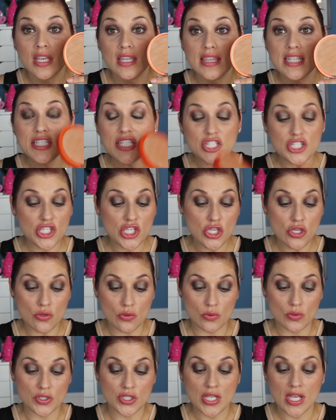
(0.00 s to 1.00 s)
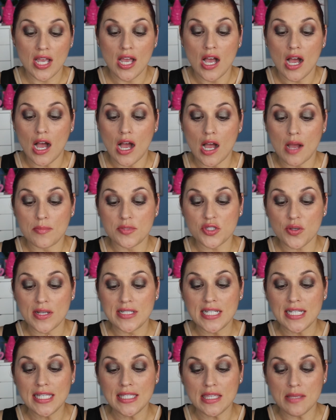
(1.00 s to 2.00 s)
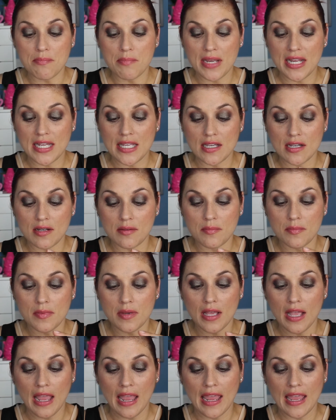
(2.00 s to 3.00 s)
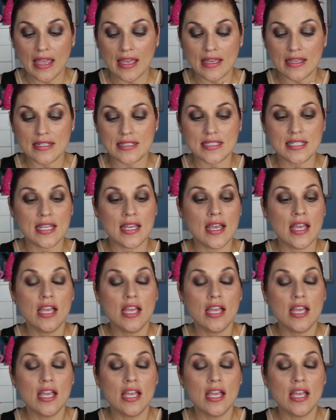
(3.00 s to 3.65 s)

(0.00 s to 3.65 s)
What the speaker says: This is huge. So I did get the medium, and